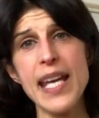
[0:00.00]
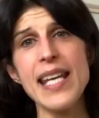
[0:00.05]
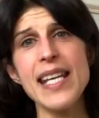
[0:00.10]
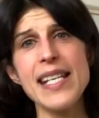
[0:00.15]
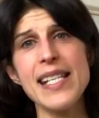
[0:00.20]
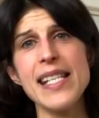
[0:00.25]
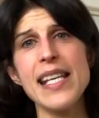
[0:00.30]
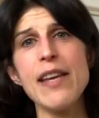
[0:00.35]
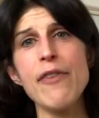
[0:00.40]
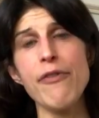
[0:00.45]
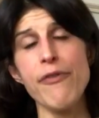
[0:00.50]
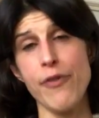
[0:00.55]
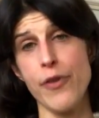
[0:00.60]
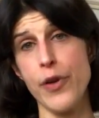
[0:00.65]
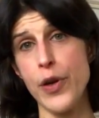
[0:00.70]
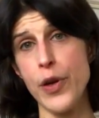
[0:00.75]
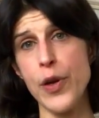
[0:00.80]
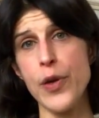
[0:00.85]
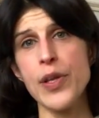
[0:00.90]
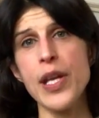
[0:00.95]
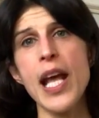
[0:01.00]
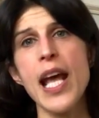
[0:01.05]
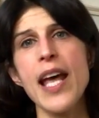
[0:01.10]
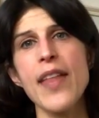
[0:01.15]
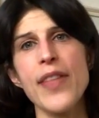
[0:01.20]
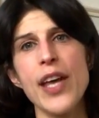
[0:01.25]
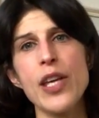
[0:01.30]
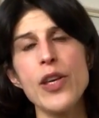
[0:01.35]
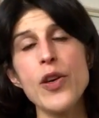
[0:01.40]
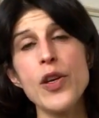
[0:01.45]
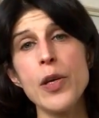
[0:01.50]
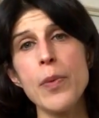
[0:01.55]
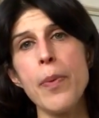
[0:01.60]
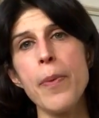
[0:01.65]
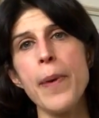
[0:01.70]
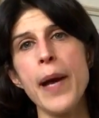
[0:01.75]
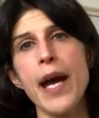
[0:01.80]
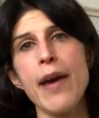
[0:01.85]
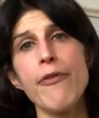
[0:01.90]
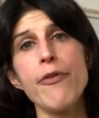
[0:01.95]
easy food that you can
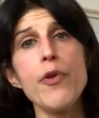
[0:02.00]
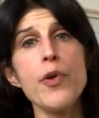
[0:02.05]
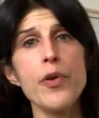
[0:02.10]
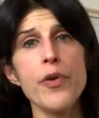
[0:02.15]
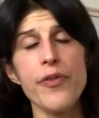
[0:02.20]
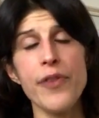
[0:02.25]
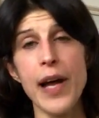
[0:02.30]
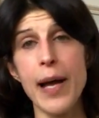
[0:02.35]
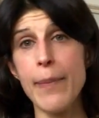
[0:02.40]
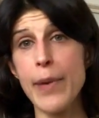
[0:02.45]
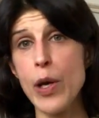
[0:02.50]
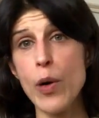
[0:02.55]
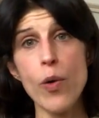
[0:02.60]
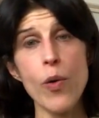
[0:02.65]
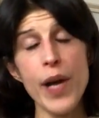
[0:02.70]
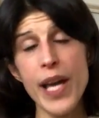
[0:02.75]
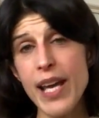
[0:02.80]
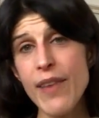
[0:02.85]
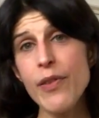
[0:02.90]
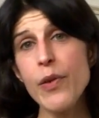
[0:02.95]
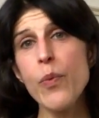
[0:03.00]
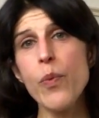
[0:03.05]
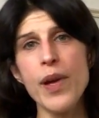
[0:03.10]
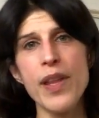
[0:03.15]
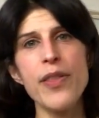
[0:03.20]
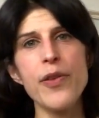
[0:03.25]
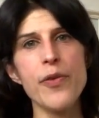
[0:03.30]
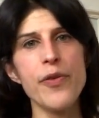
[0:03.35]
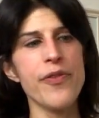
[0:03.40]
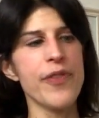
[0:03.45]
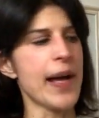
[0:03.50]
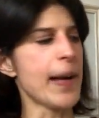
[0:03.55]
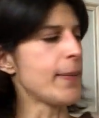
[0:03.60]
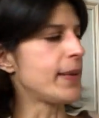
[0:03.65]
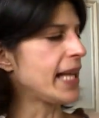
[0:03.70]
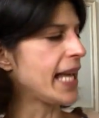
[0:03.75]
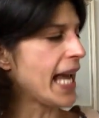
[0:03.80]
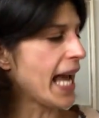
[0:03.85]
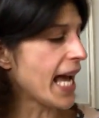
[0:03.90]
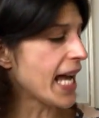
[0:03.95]
prepare for your family or even with your family.